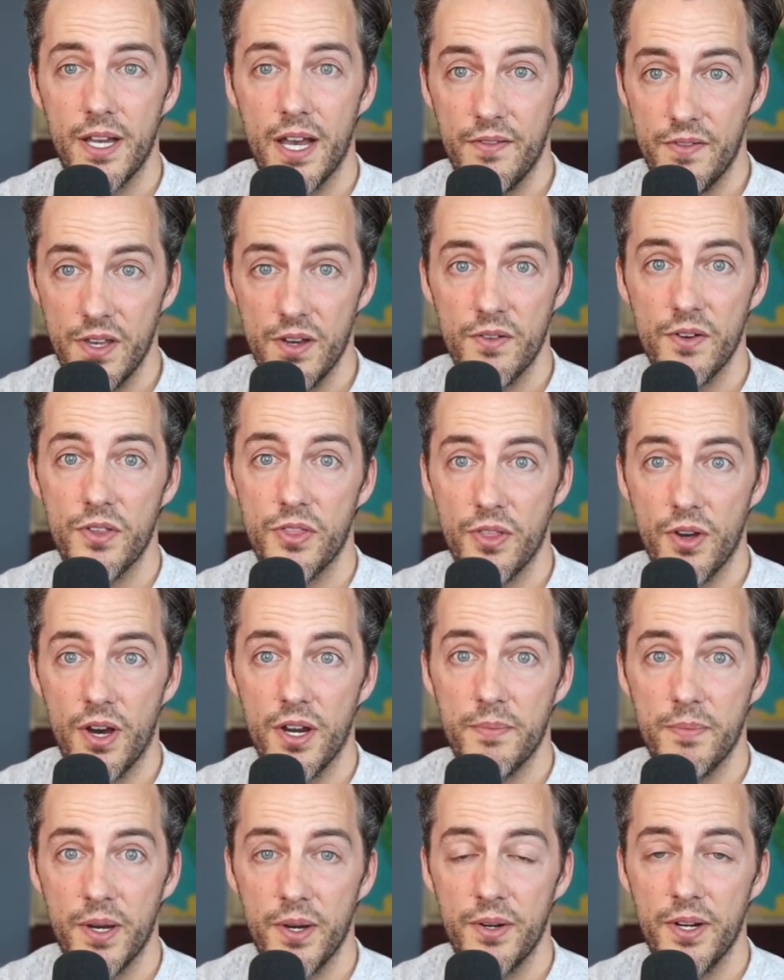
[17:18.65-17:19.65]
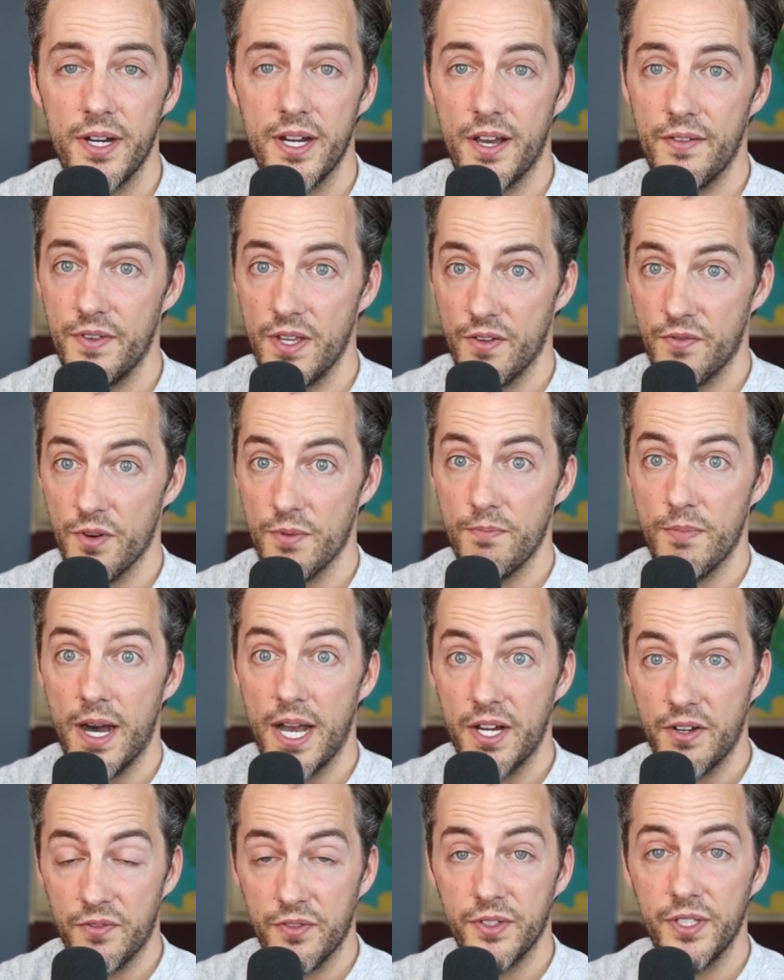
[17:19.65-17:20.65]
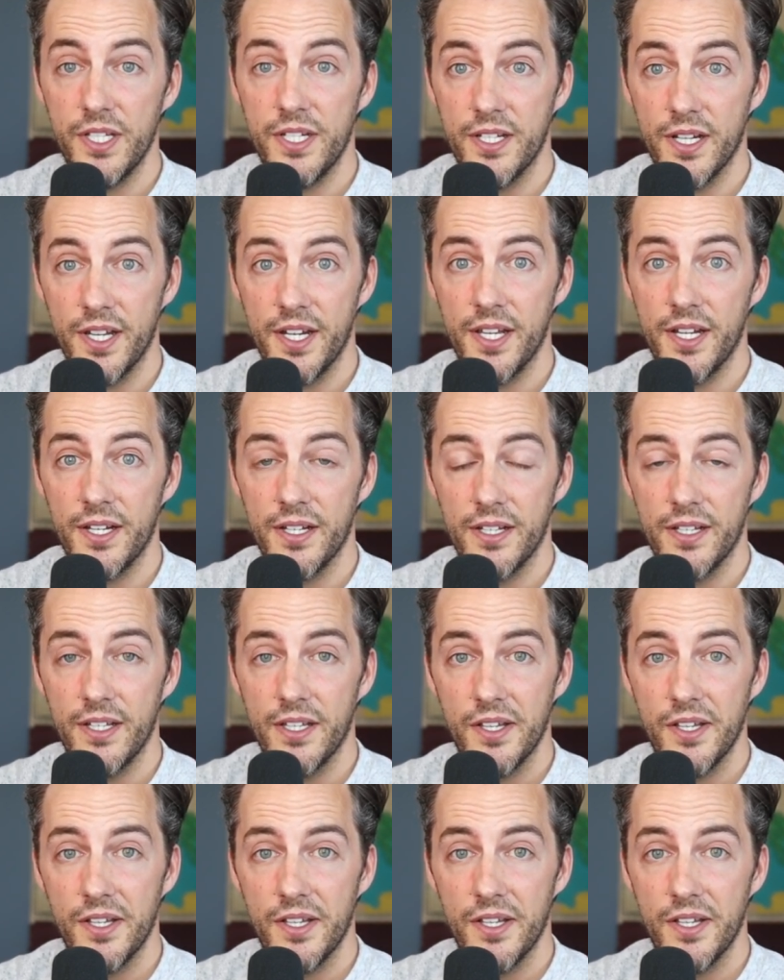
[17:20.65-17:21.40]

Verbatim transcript: Have you ever thought about it? Have you ever mindfully done it?